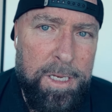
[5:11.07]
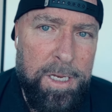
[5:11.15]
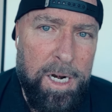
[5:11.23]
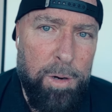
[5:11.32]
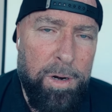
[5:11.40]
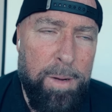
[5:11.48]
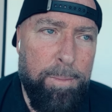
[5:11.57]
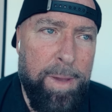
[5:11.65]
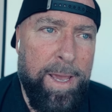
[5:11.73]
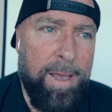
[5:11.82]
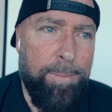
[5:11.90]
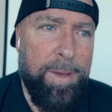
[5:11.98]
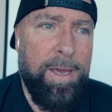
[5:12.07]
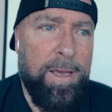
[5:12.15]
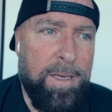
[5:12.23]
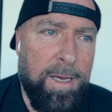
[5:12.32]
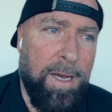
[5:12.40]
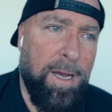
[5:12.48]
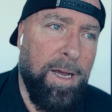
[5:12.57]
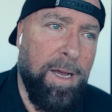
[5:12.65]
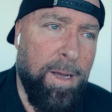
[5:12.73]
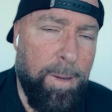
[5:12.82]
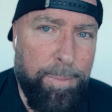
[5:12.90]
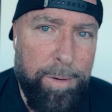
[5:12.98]
I don't want to make a big
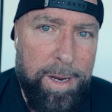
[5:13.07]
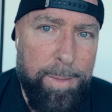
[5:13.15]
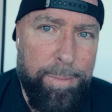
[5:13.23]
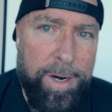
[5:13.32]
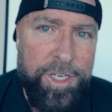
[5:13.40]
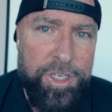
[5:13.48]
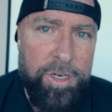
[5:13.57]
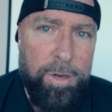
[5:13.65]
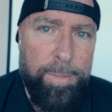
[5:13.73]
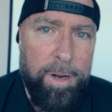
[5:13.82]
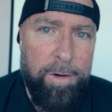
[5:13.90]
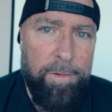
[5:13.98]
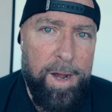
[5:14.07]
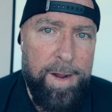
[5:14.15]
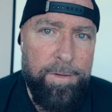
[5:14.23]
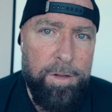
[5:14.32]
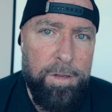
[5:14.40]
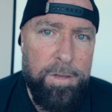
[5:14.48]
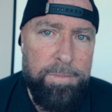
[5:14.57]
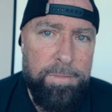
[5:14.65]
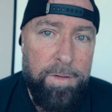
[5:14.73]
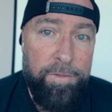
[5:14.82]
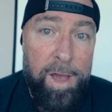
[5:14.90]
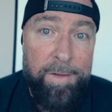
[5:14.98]
uh, impression upon arrival.
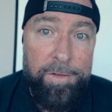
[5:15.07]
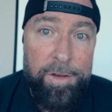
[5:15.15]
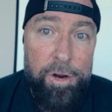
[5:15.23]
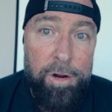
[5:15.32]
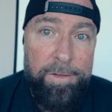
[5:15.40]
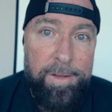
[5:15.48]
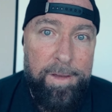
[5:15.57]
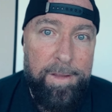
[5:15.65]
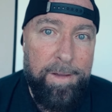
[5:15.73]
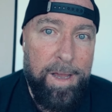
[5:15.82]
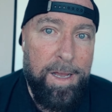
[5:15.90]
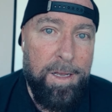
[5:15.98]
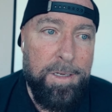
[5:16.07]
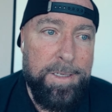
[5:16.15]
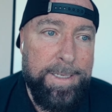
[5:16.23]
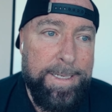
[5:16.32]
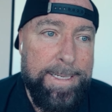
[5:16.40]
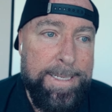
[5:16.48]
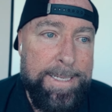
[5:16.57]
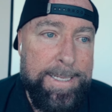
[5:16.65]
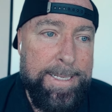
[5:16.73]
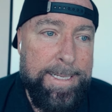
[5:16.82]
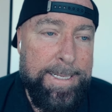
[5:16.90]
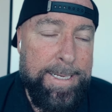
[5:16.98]
If you have security details and,
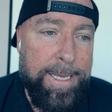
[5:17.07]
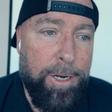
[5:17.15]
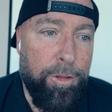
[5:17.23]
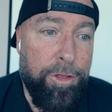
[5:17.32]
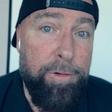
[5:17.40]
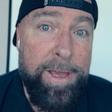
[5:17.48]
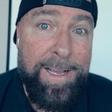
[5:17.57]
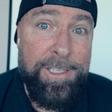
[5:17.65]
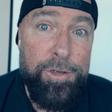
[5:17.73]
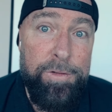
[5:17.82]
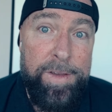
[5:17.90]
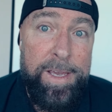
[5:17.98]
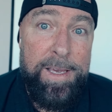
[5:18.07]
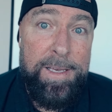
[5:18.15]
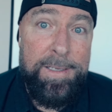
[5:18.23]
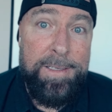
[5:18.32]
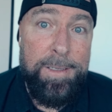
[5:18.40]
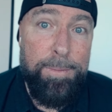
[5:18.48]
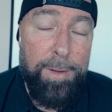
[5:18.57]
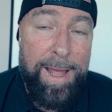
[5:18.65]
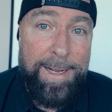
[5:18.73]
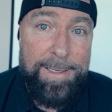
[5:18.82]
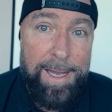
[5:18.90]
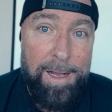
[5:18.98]
you know, three S U Vs
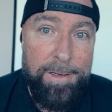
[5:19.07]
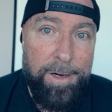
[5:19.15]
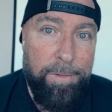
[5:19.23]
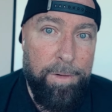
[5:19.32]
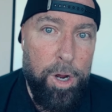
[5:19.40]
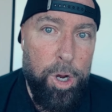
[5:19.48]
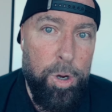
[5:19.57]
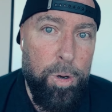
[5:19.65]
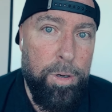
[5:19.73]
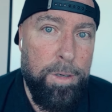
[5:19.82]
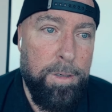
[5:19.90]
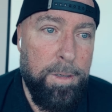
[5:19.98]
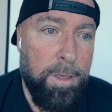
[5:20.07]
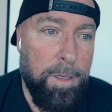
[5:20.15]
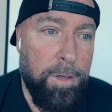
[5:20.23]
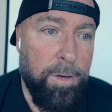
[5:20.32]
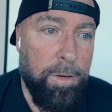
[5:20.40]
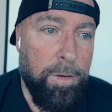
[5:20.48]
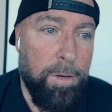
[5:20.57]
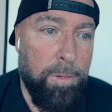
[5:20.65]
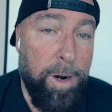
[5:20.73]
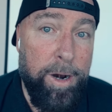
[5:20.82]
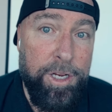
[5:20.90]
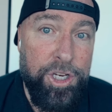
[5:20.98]
blacked out in a row and you're
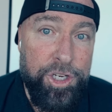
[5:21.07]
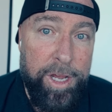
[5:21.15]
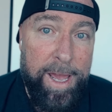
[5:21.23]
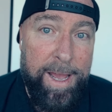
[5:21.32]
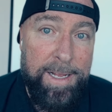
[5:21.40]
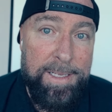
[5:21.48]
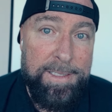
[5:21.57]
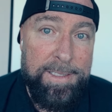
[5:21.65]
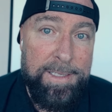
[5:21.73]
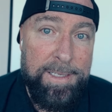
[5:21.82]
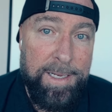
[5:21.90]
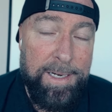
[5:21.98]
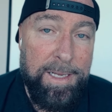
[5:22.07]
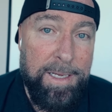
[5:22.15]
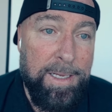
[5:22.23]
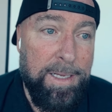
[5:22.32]
wearing shades and